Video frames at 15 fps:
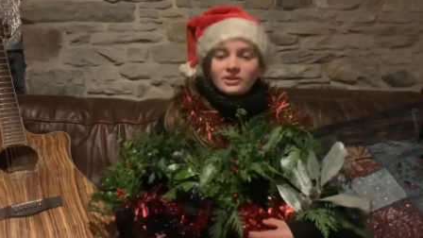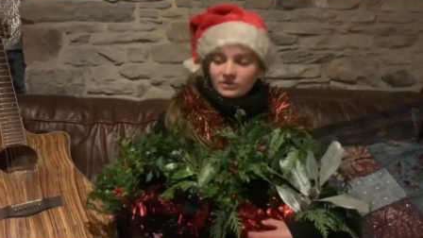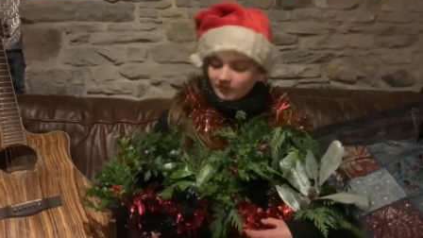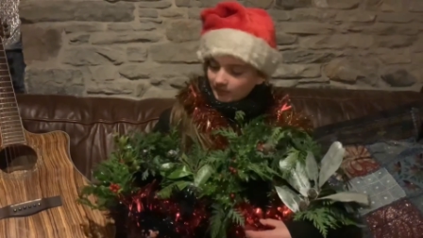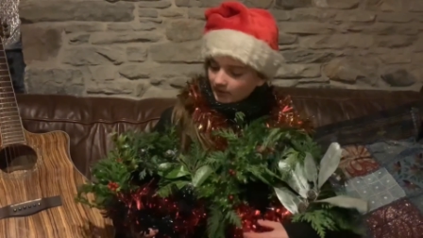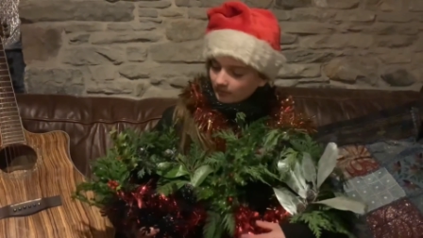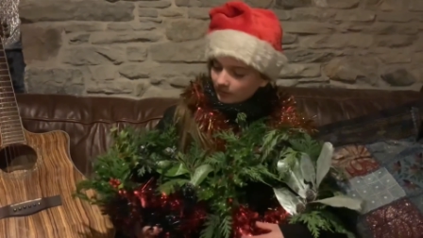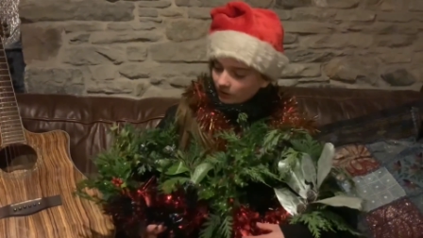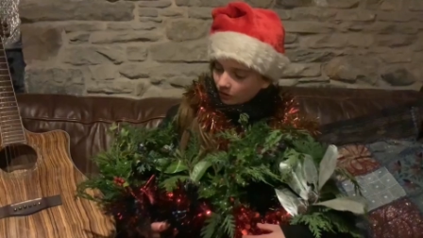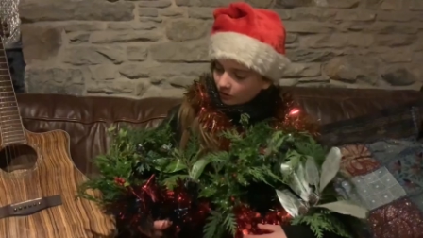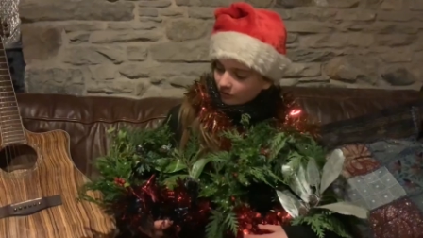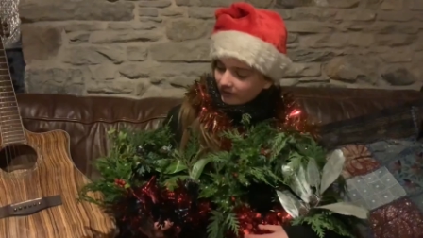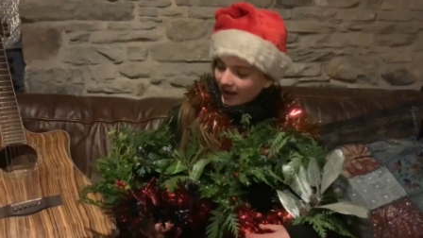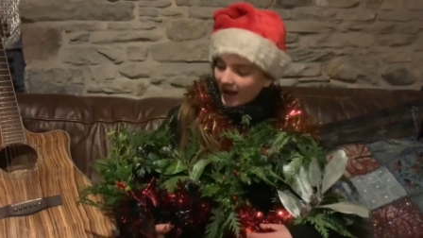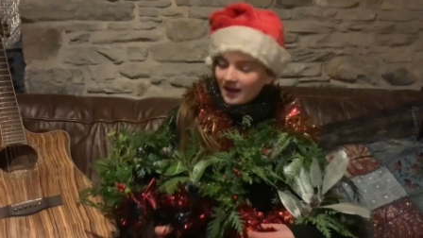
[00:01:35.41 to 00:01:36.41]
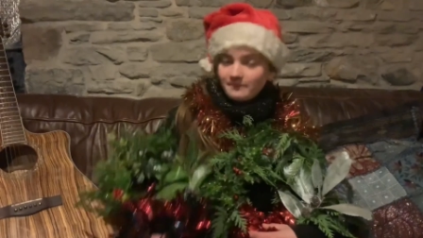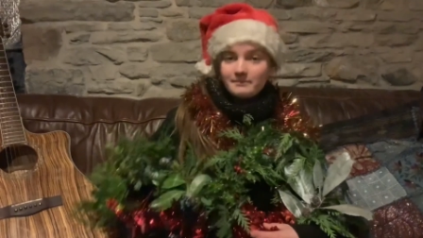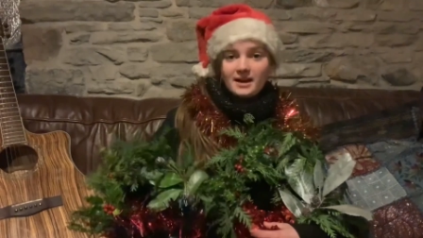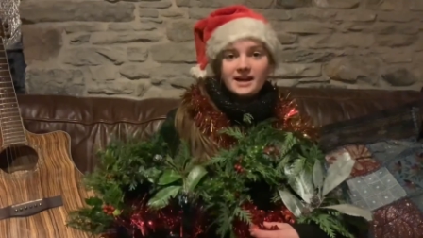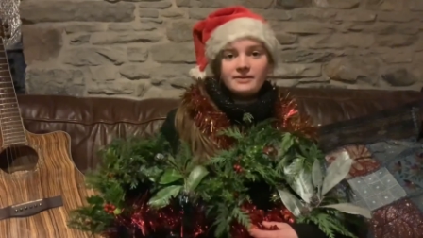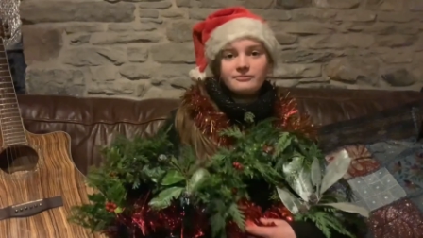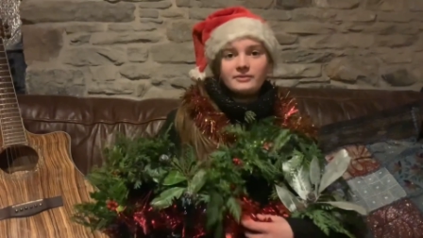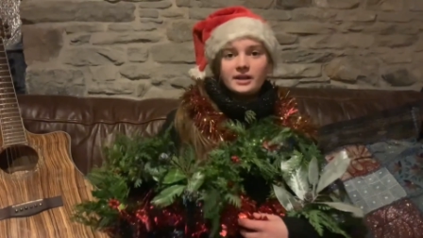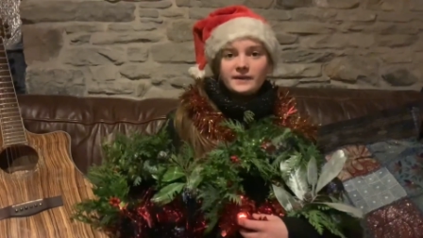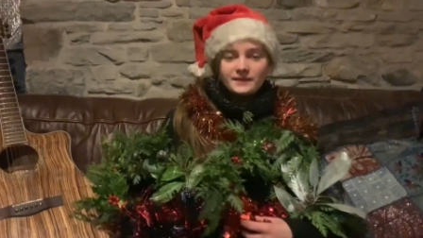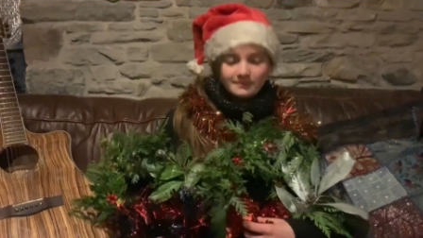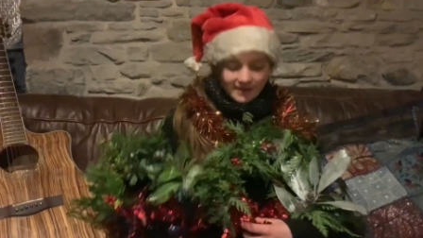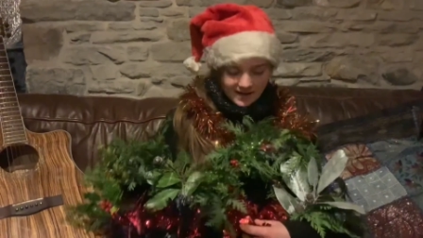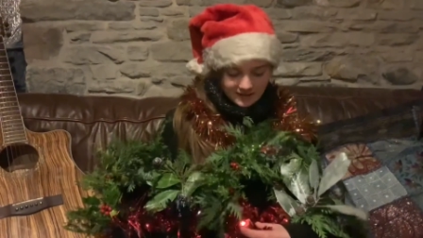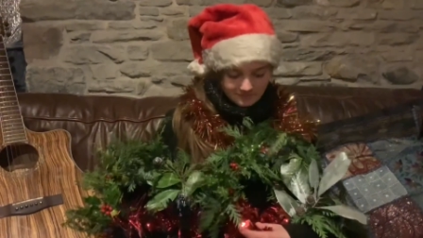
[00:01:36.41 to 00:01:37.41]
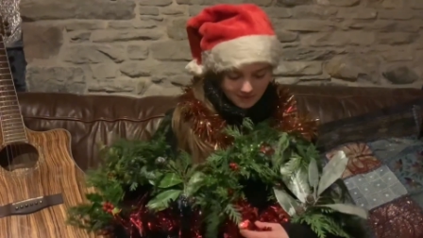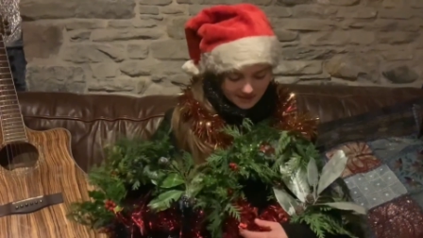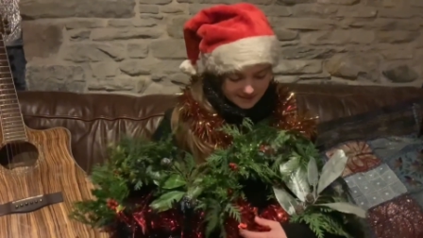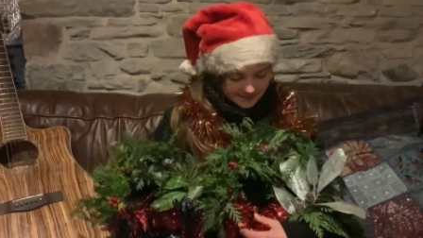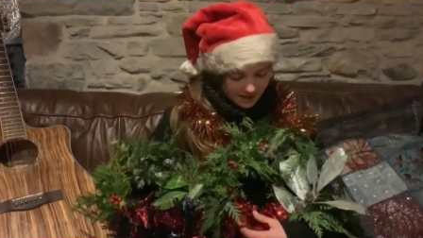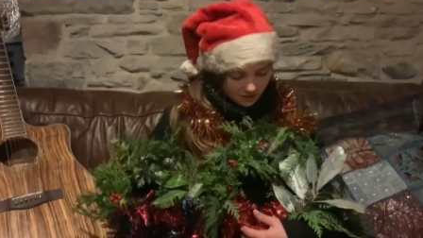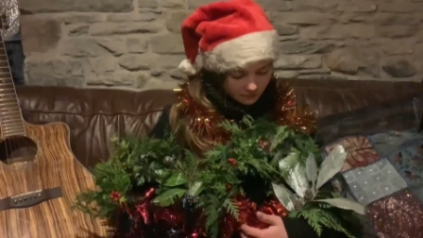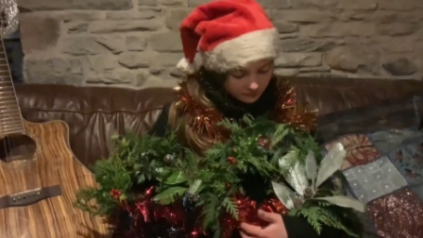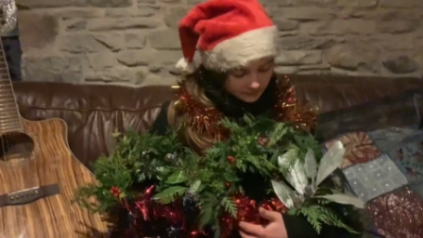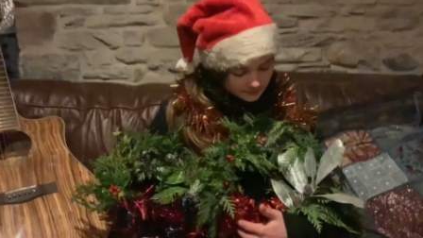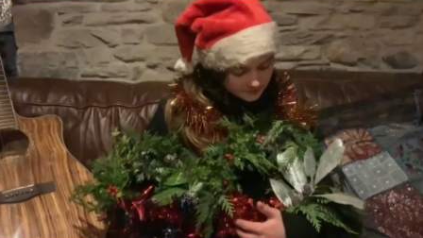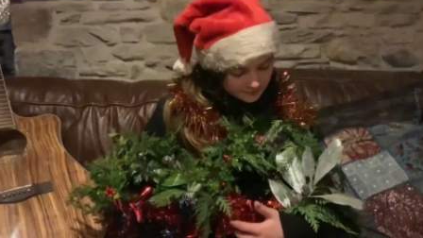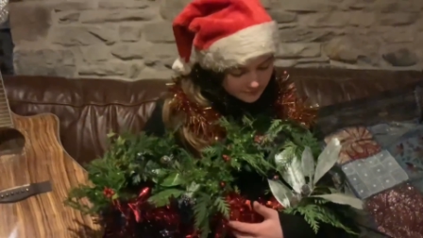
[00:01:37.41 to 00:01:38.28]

So I'm going to all the handmade wreaths made in myself,